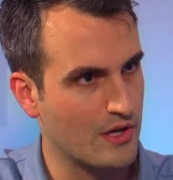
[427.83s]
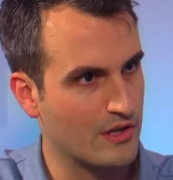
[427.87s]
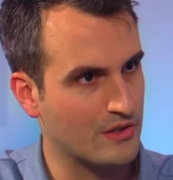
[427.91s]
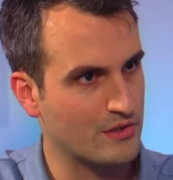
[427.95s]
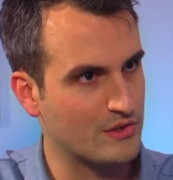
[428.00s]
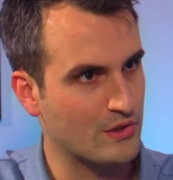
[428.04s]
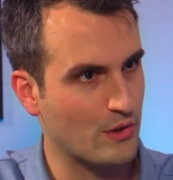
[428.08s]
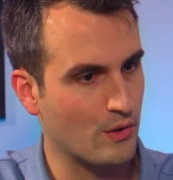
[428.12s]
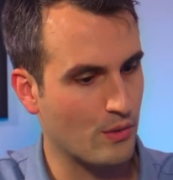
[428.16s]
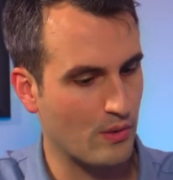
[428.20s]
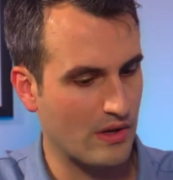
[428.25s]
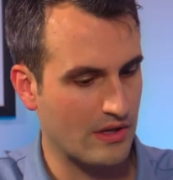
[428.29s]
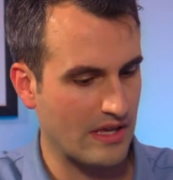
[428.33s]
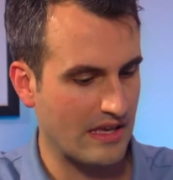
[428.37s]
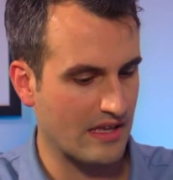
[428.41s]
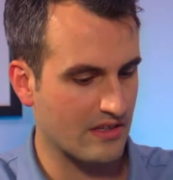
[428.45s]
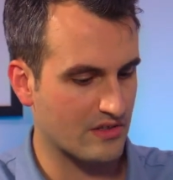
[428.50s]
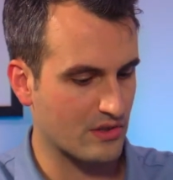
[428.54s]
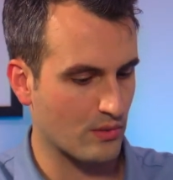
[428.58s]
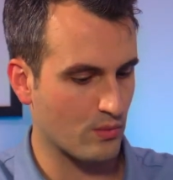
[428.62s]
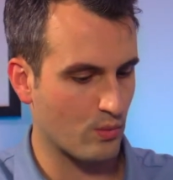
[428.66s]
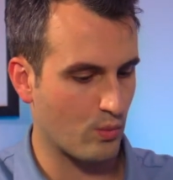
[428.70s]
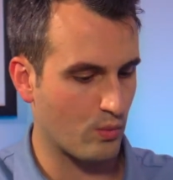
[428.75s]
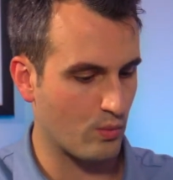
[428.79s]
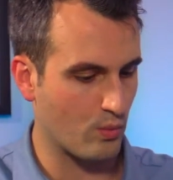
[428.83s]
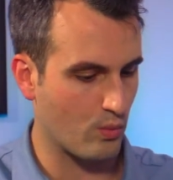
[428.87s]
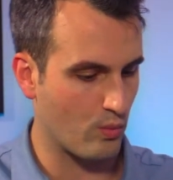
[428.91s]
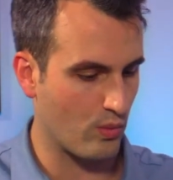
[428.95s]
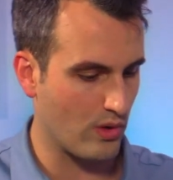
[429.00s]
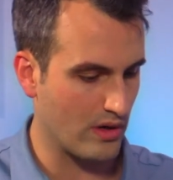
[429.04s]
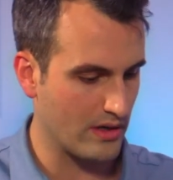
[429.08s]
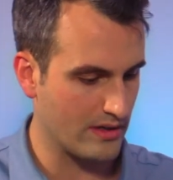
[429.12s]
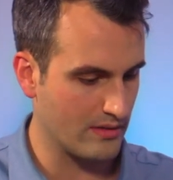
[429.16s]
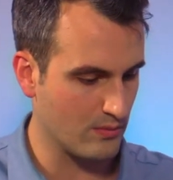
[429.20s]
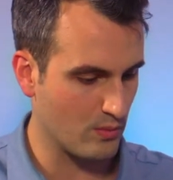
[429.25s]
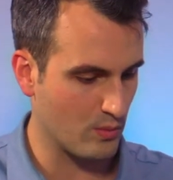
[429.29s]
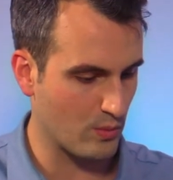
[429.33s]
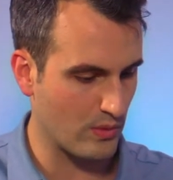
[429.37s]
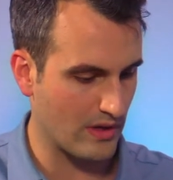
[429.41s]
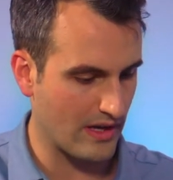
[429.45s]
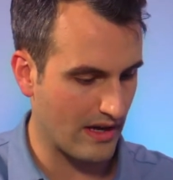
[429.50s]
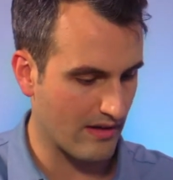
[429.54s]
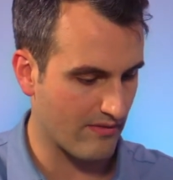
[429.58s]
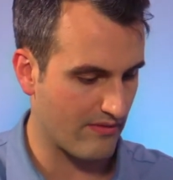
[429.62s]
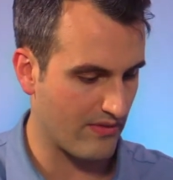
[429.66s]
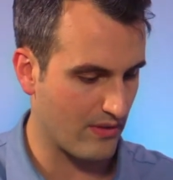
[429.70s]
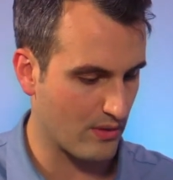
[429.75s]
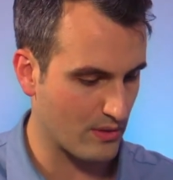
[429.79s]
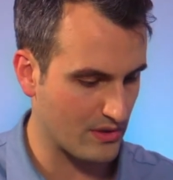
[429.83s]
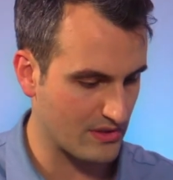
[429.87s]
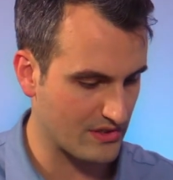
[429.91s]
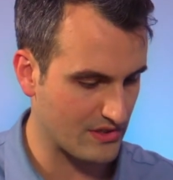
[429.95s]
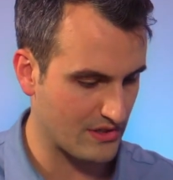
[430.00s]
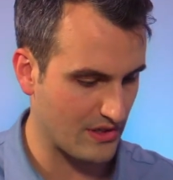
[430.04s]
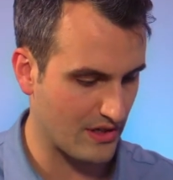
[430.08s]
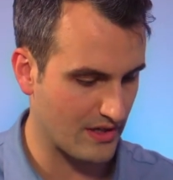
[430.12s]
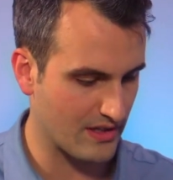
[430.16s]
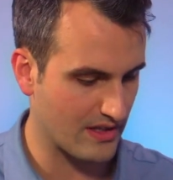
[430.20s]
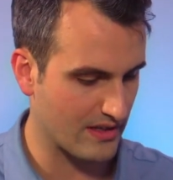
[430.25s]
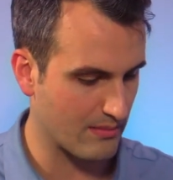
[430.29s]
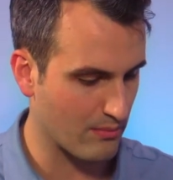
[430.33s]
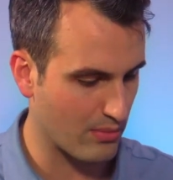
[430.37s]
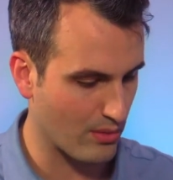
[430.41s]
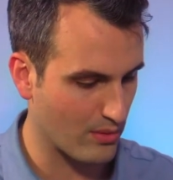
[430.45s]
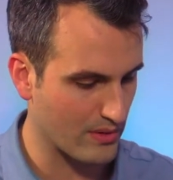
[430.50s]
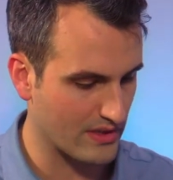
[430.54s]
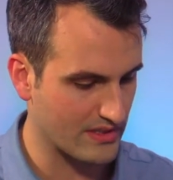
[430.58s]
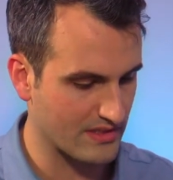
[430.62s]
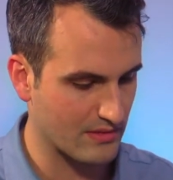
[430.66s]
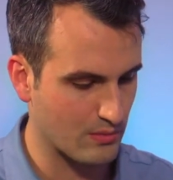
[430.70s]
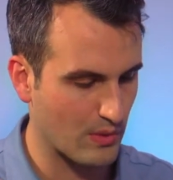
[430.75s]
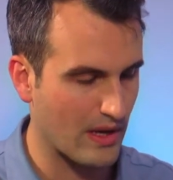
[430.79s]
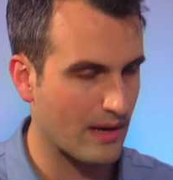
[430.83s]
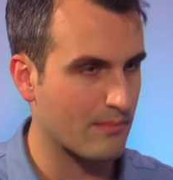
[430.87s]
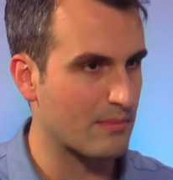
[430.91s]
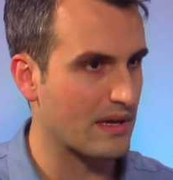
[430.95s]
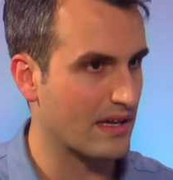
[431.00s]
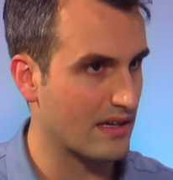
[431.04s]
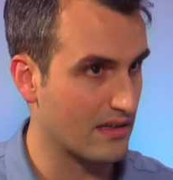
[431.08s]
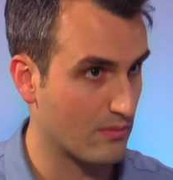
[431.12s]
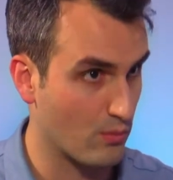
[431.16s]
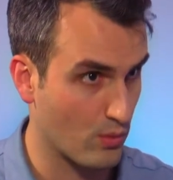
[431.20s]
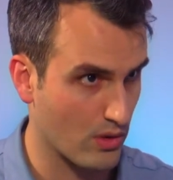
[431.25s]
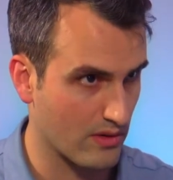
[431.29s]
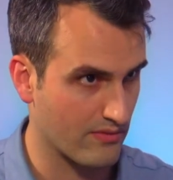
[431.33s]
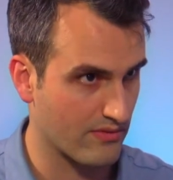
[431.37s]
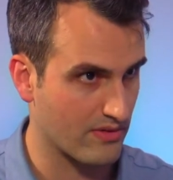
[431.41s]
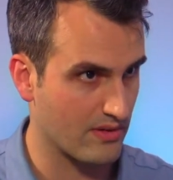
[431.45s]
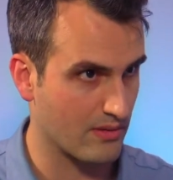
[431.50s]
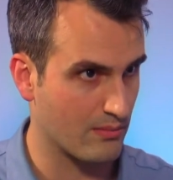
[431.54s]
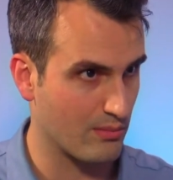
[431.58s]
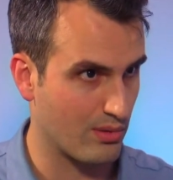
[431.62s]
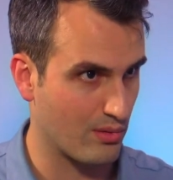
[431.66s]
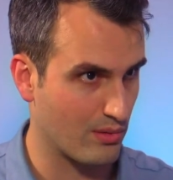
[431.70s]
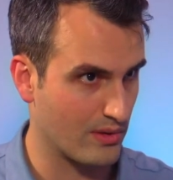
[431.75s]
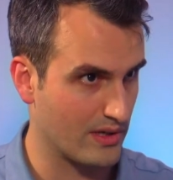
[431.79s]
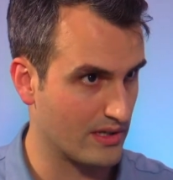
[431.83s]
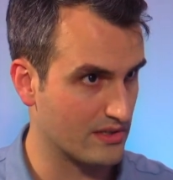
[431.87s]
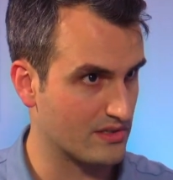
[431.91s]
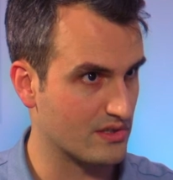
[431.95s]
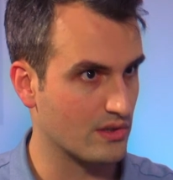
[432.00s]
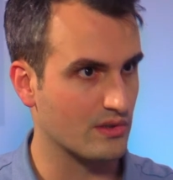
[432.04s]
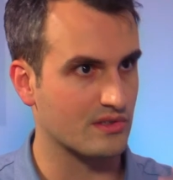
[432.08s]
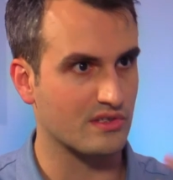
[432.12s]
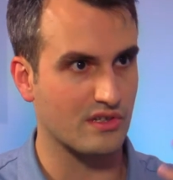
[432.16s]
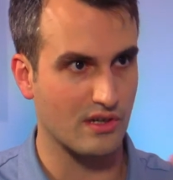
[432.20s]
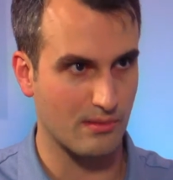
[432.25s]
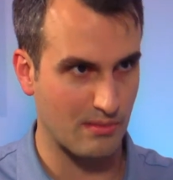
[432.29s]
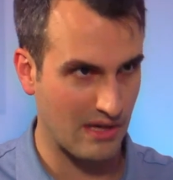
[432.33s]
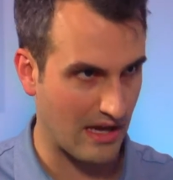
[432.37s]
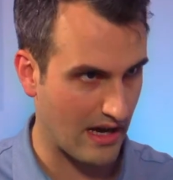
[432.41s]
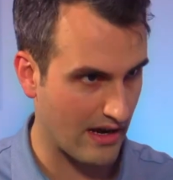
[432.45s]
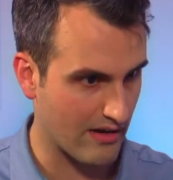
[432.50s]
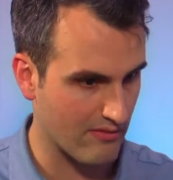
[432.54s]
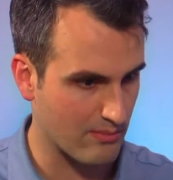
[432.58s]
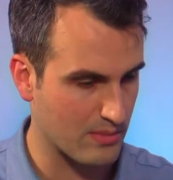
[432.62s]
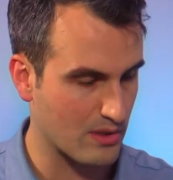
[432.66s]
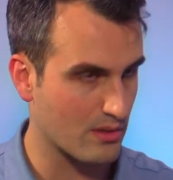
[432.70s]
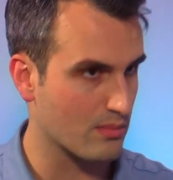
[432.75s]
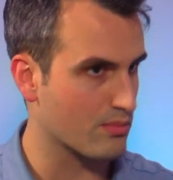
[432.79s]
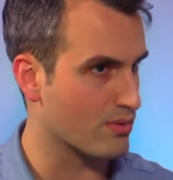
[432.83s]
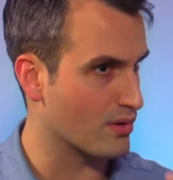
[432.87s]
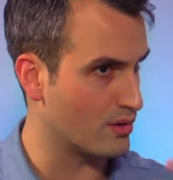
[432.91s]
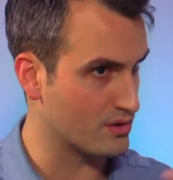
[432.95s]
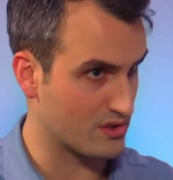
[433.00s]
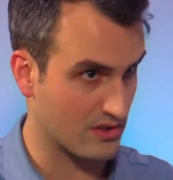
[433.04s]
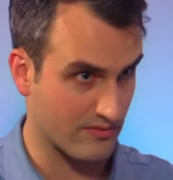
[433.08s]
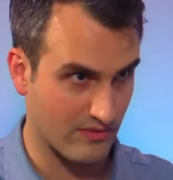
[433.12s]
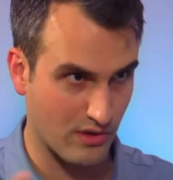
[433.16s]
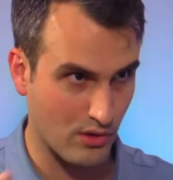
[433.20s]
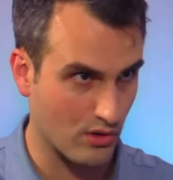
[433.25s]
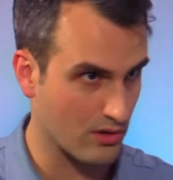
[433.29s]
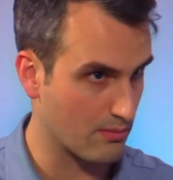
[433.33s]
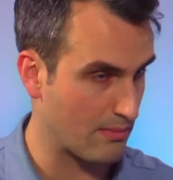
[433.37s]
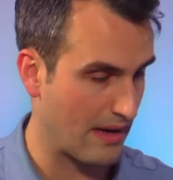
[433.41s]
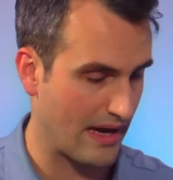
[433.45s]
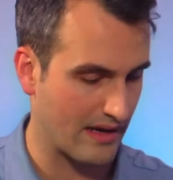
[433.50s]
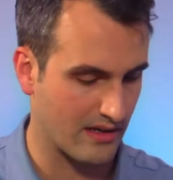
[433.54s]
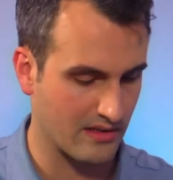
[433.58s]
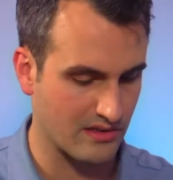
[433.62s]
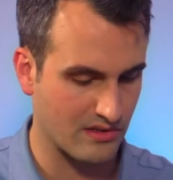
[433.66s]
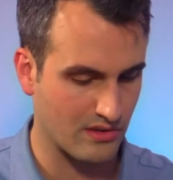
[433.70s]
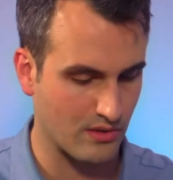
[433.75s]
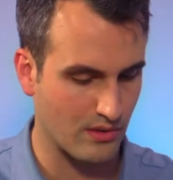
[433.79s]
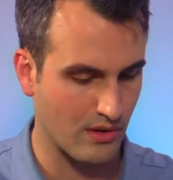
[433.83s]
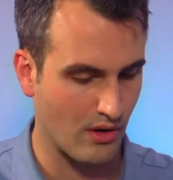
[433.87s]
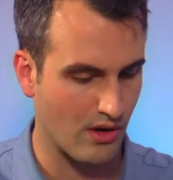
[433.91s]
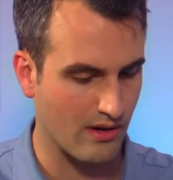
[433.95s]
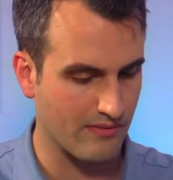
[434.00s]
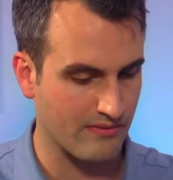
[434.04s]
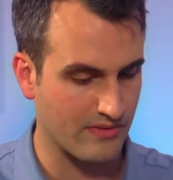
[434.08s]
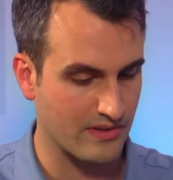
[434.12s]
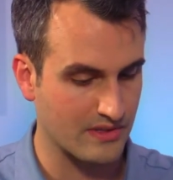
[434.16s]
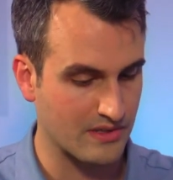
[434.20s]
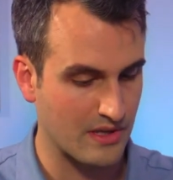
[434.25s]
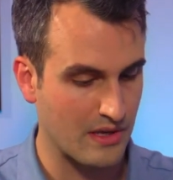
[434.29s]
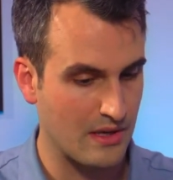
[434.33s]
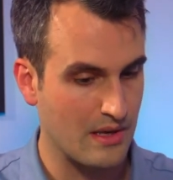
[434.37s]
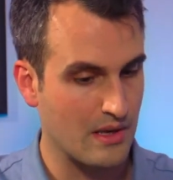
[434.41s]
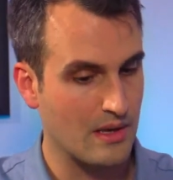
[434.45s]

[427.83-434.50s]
So one, we got to focus on the employees. We got to make it work for the employees. So it's going to be a hybrid approach of going back into the office.